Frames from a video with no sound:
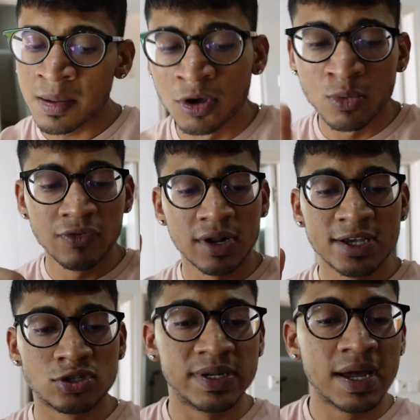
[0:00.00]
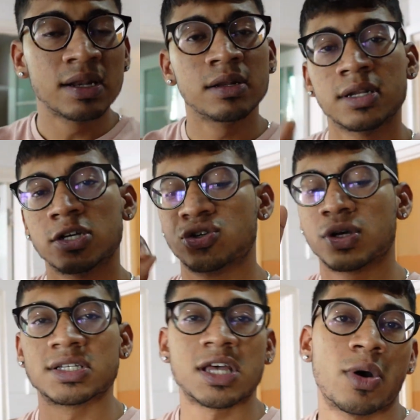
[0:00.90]
I'm gonna wait for the eggs to be done, then I'll show
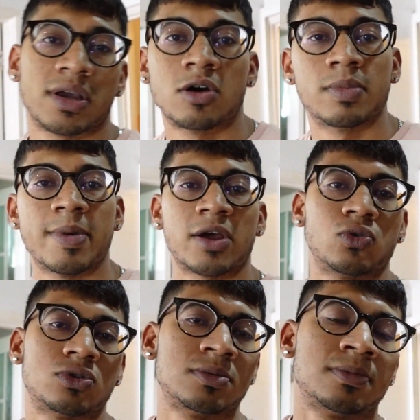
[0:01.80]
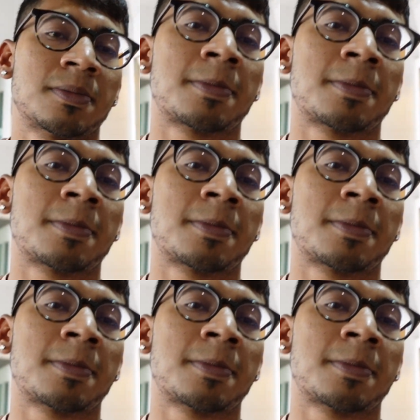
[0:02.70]
you guys how I count my macros.